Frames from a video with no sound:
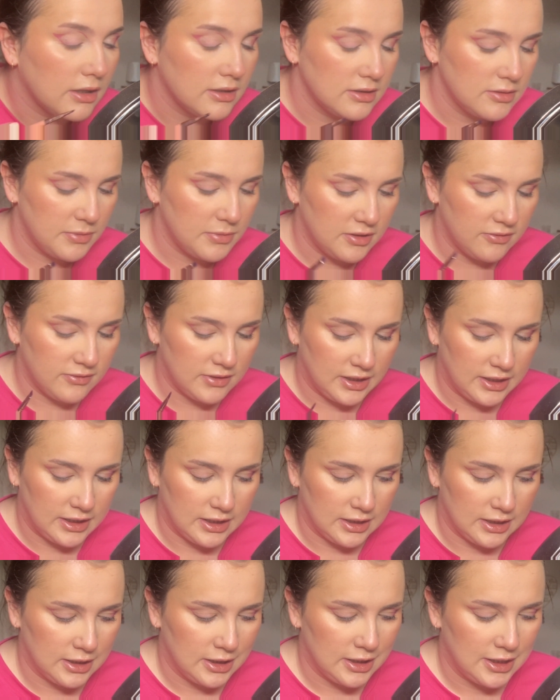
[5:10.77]
as a bit of
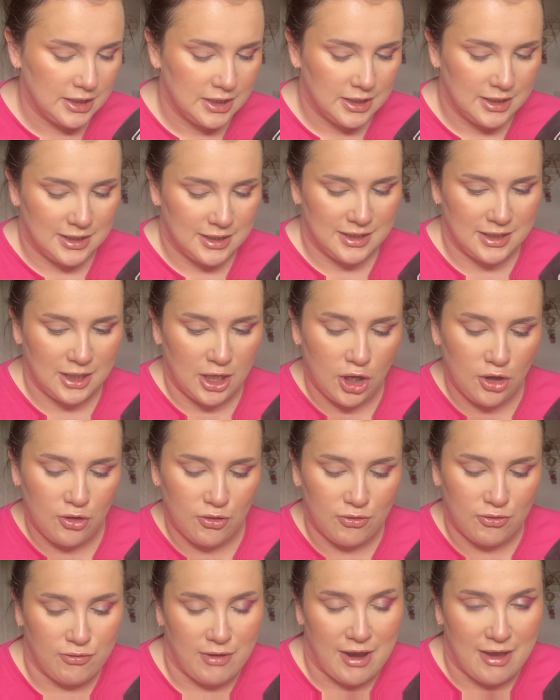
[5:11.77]
like a
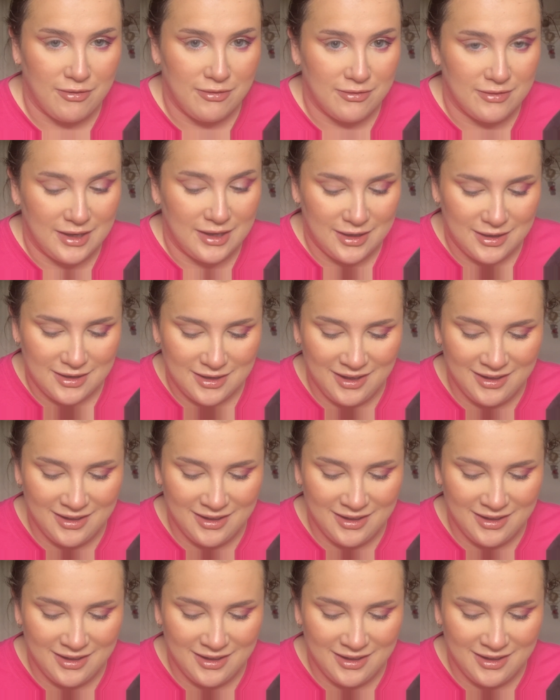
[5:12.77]
graphic.